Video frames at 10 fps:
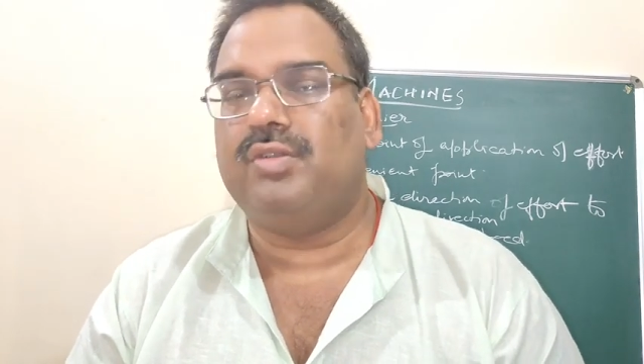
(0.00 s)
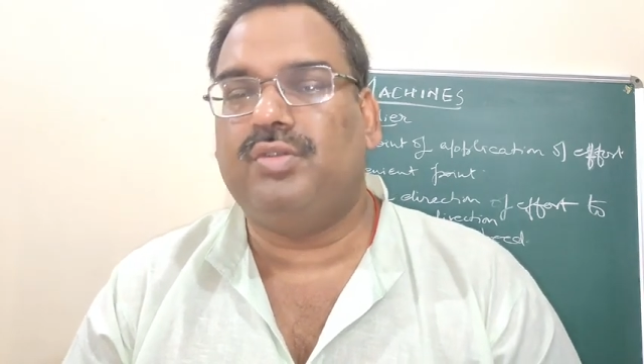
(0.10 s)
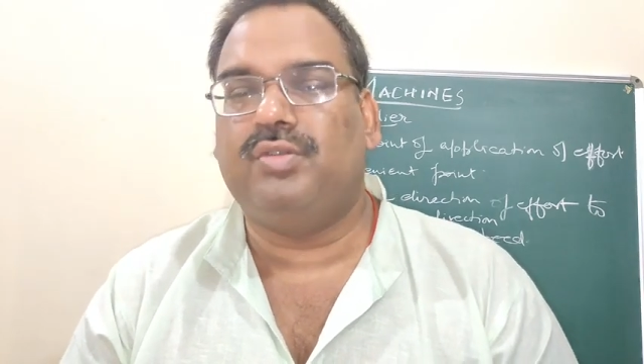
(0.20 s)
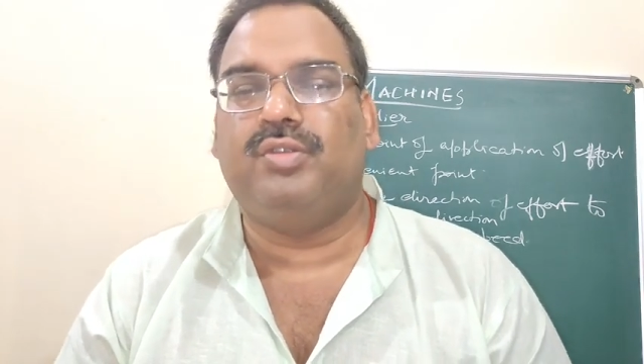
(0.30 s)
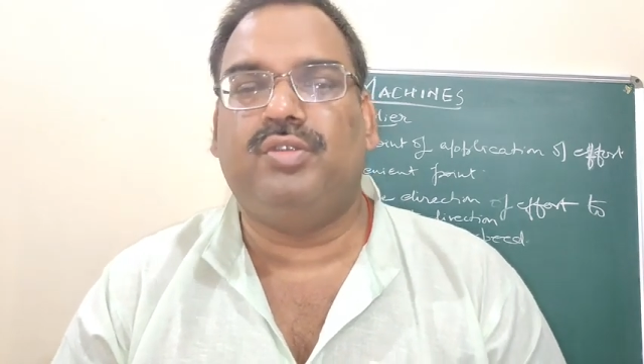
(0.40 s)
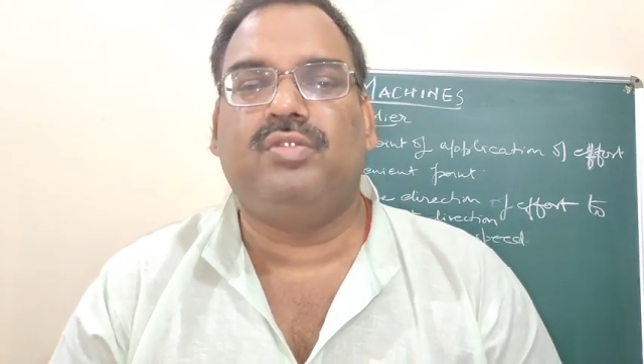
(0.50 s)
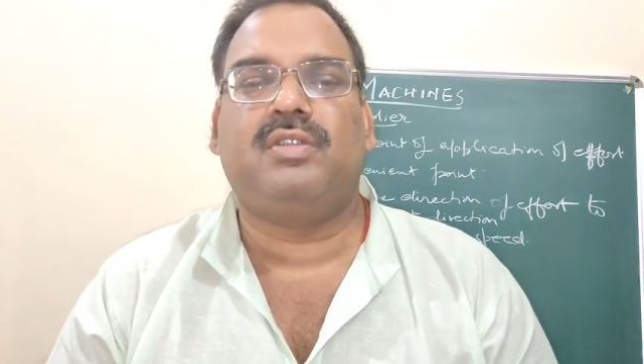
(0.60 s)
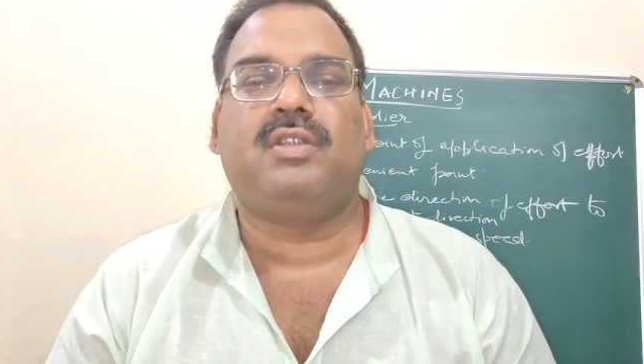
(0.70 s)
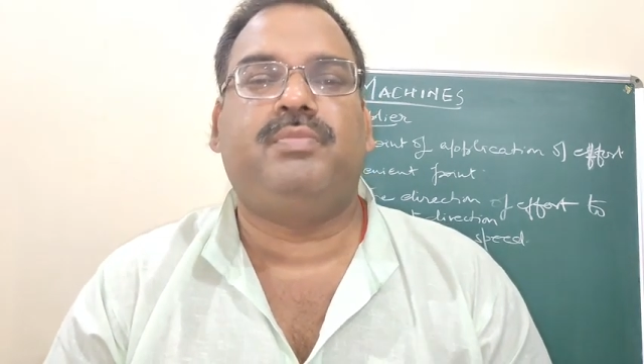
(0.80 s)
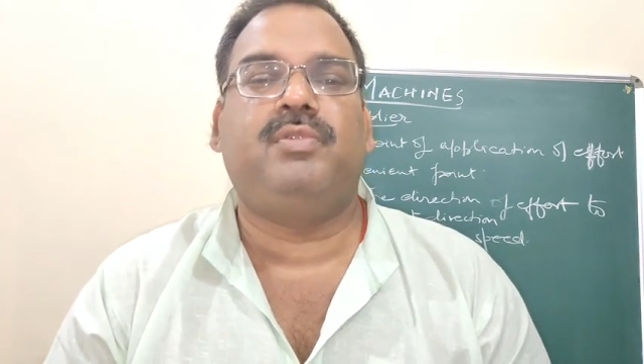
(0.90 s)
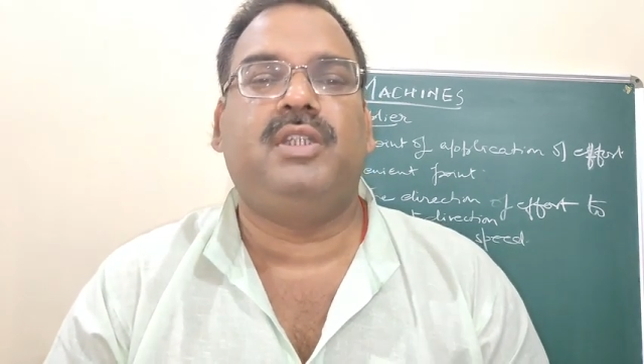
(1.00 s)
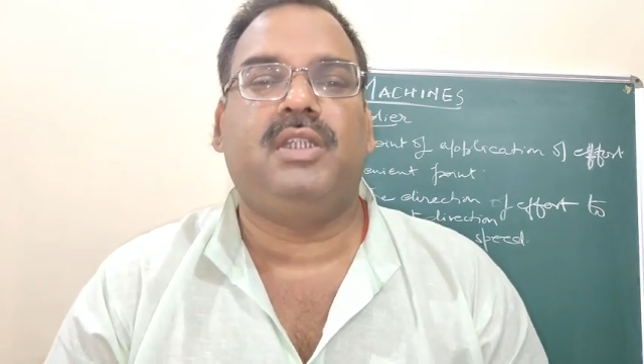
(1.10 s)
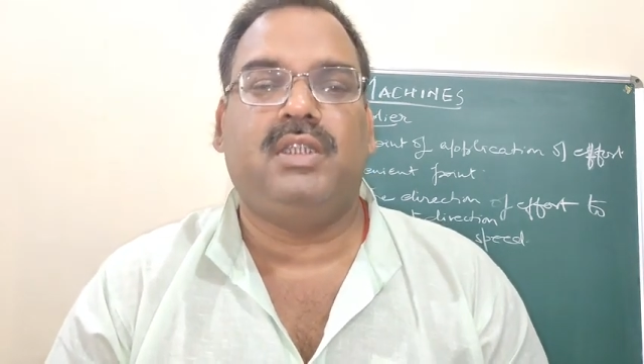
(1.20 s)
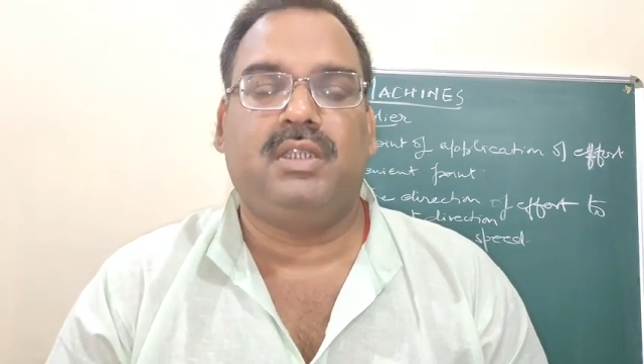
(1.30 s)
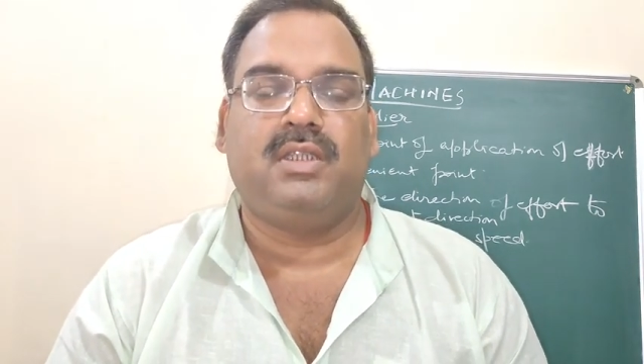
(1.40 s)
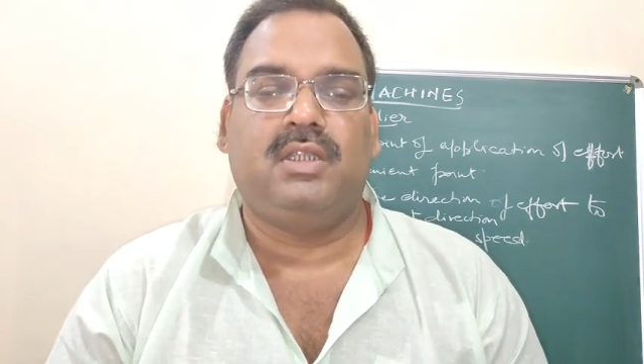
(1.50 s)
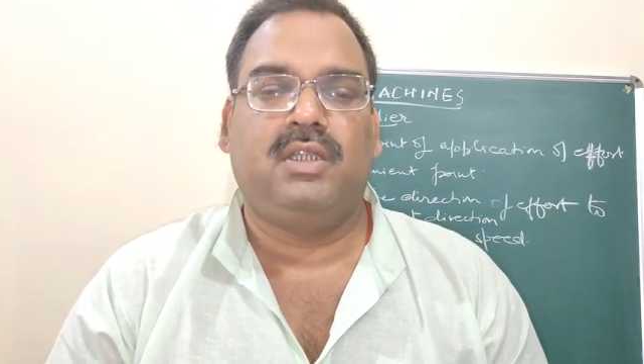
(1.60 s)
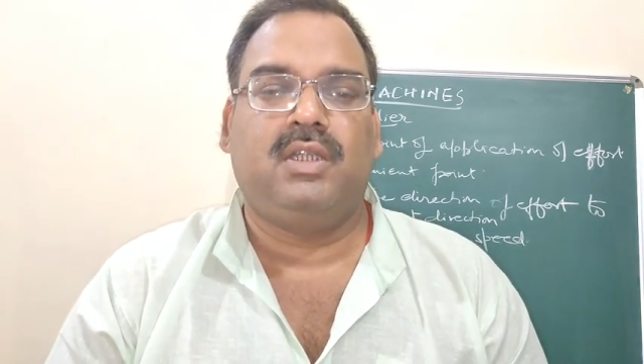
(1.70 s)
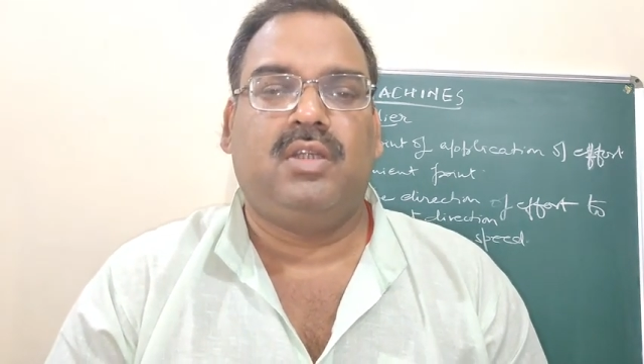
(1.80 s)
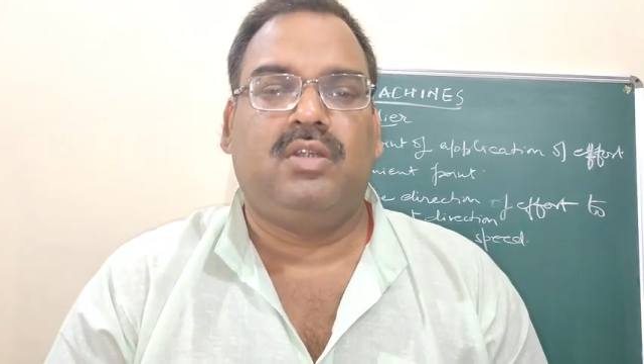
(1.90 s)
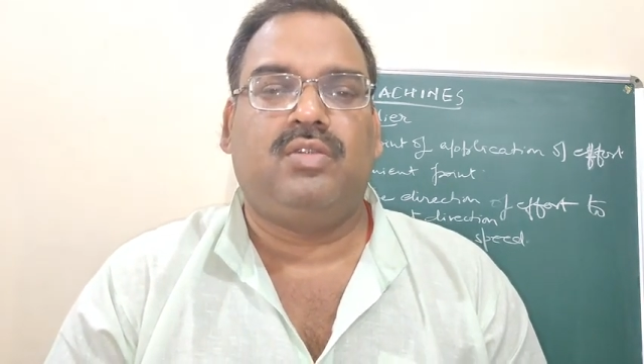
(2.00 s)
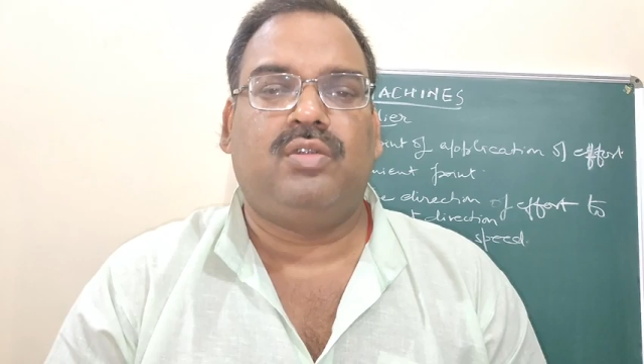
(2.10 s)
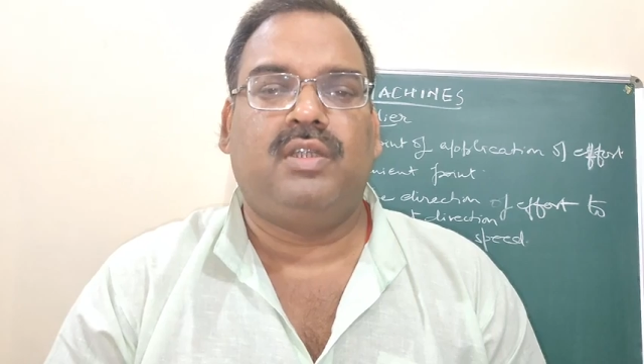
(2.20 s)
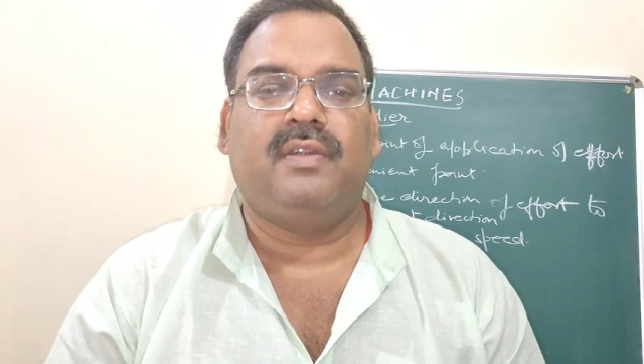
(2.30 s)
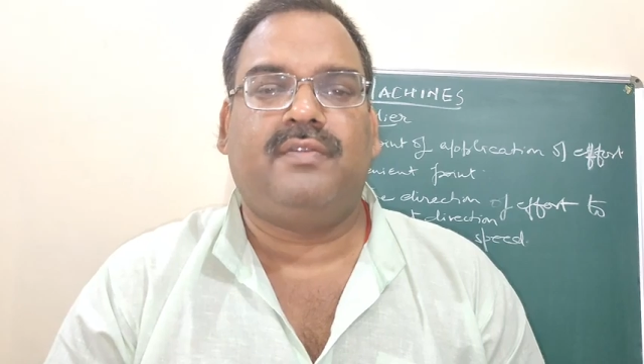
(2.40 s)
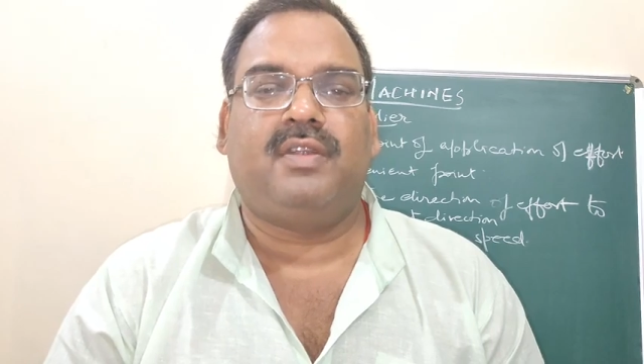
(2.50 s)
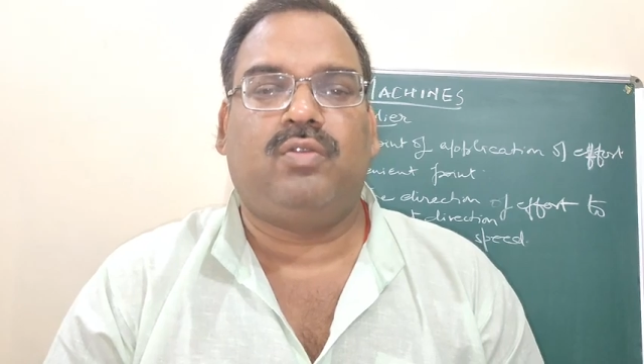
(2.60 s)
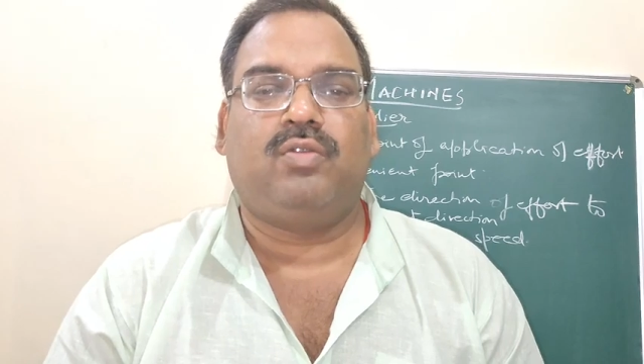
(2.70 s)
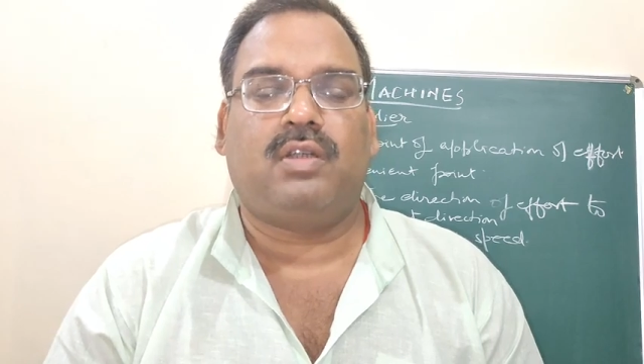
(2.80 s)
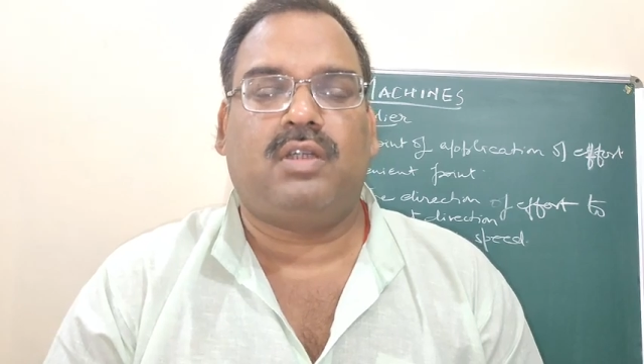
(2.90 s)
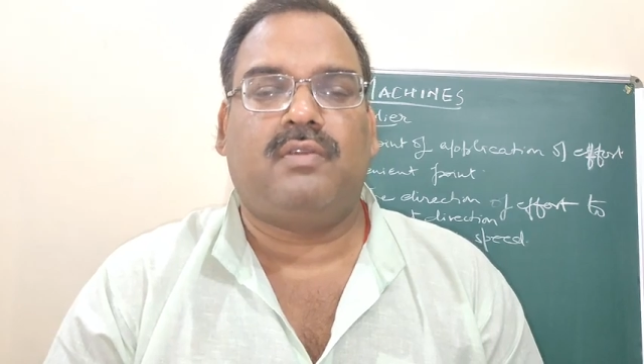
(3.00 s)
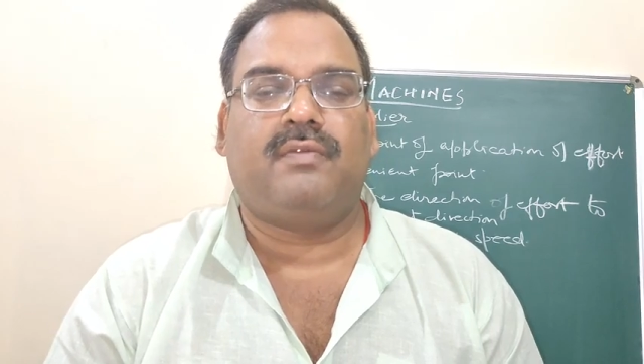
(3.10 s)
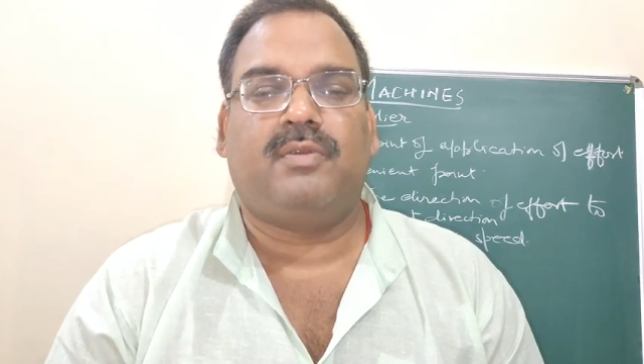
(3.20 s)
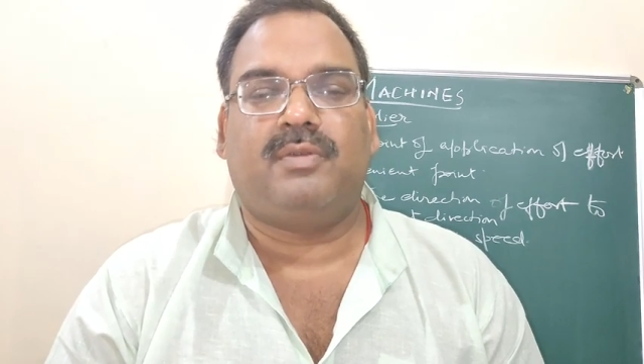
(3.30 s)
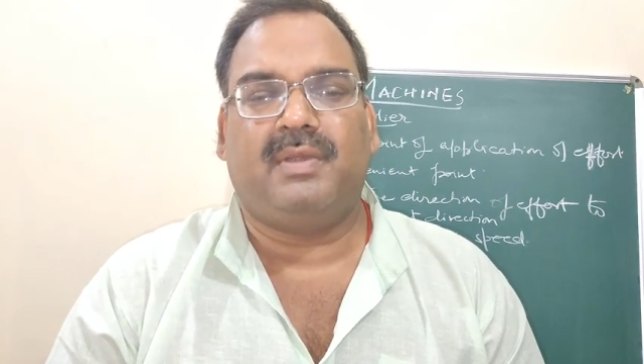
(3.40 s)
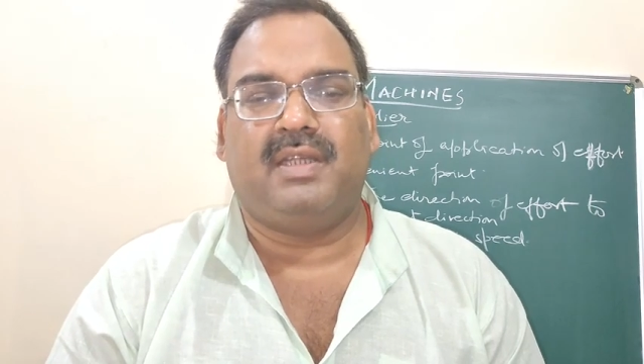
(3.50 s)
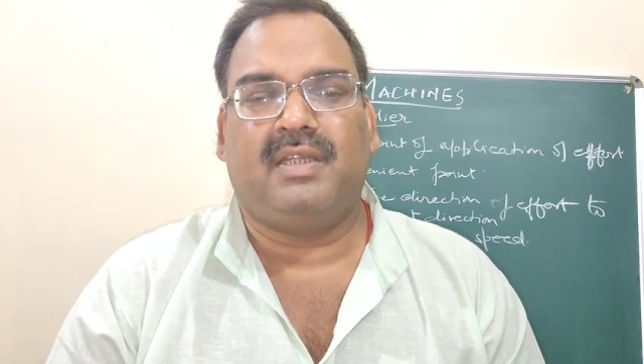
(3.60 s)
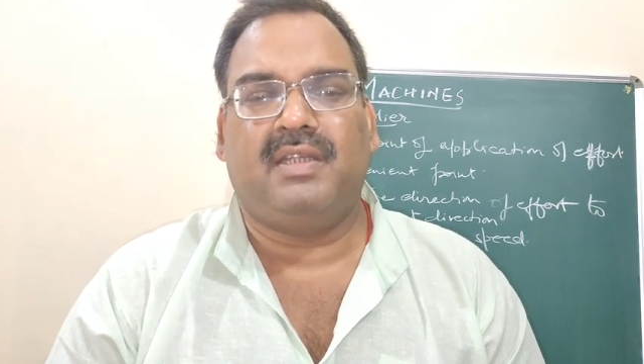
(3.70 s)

You use a pulley to lift the water from the well.